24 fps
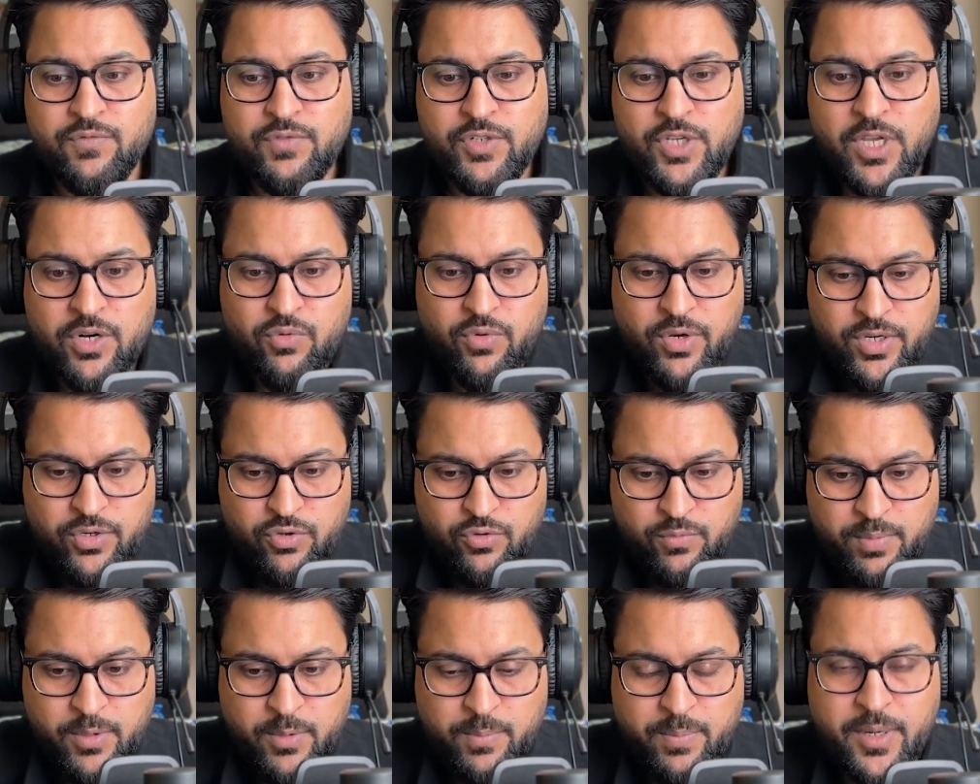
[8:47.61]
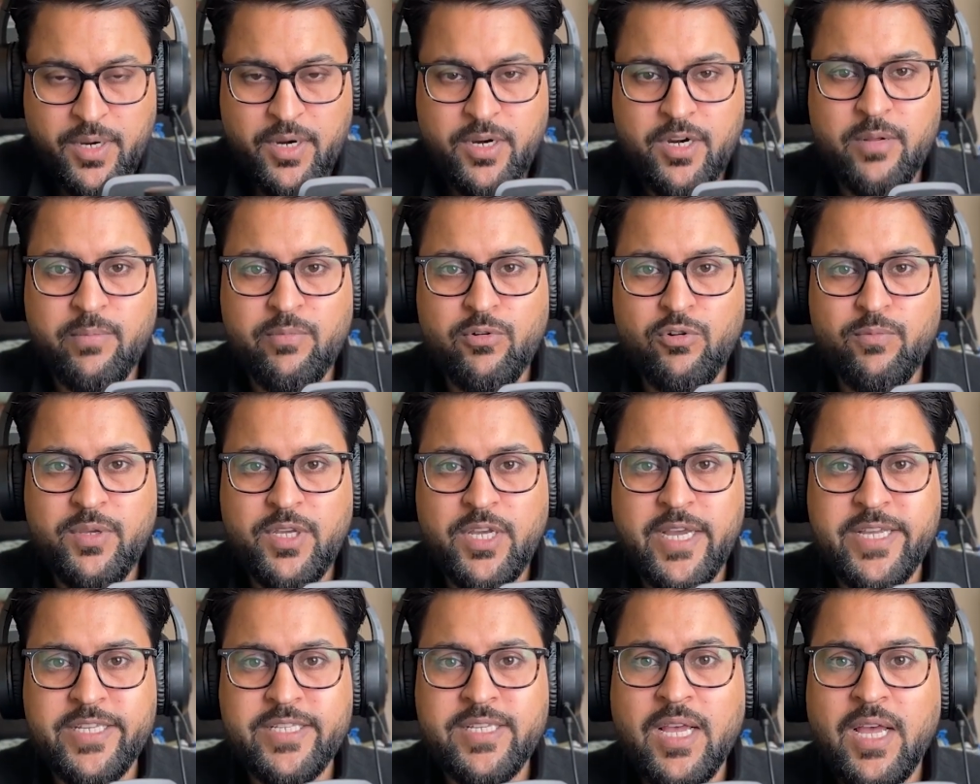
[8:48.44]
We are going to prepare
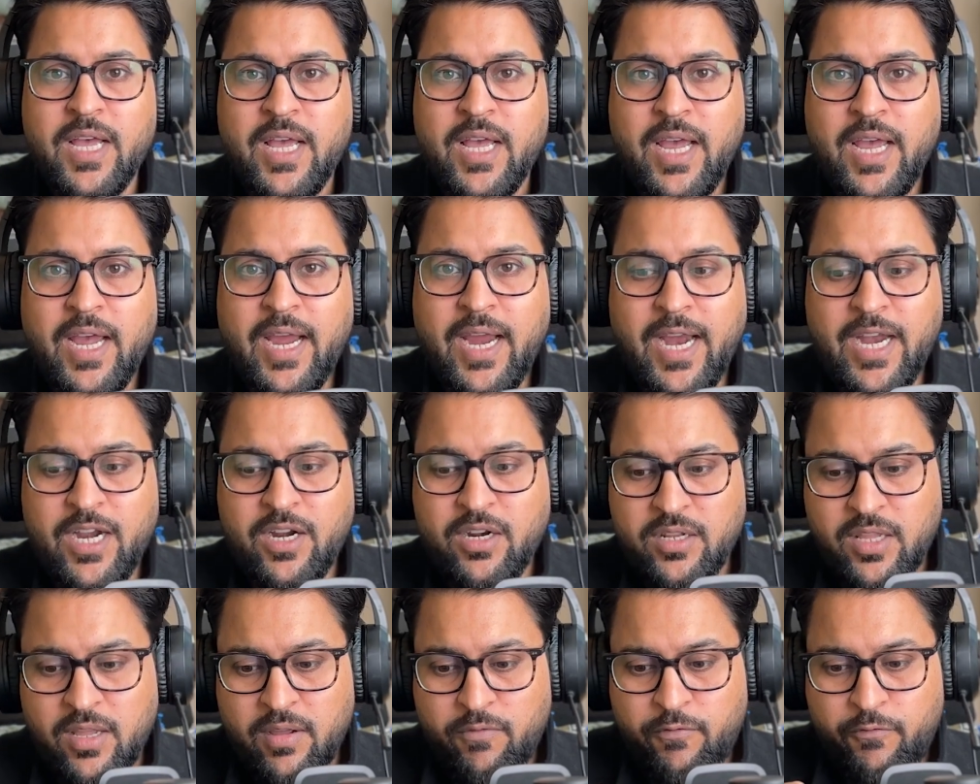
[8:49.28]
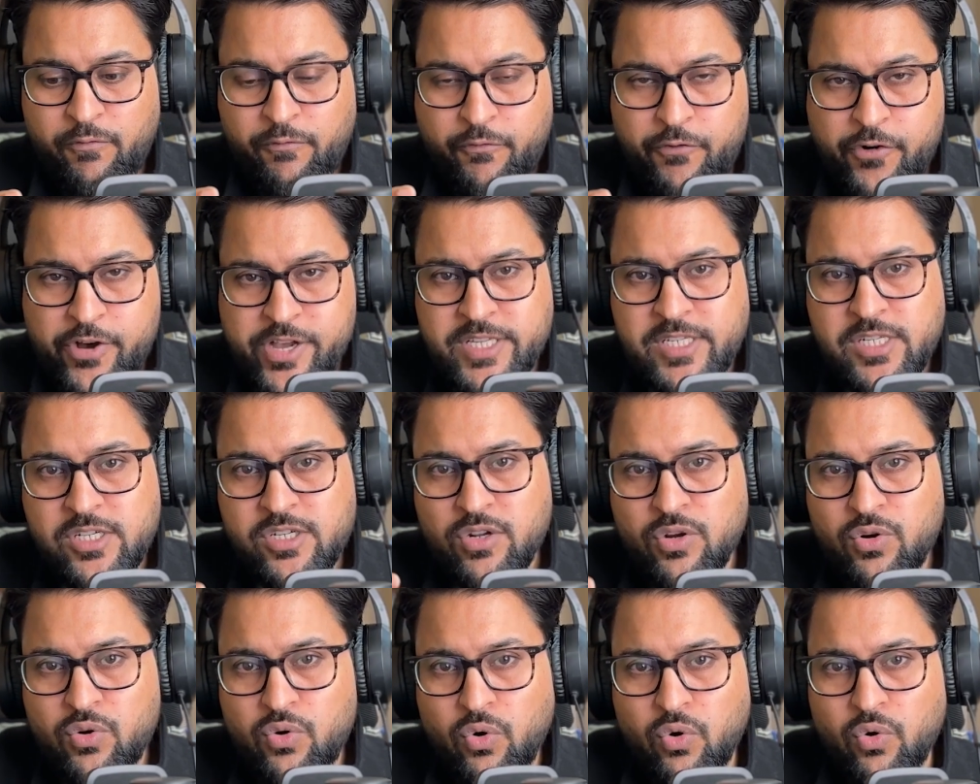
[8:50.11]
WBS, and the
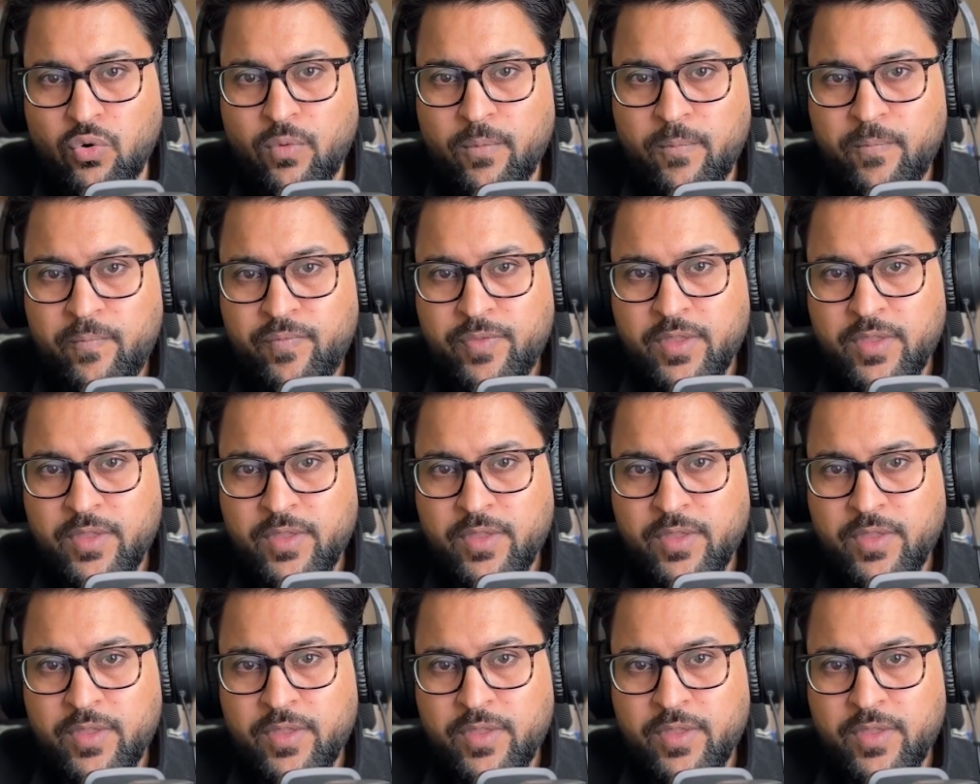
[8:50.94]
first go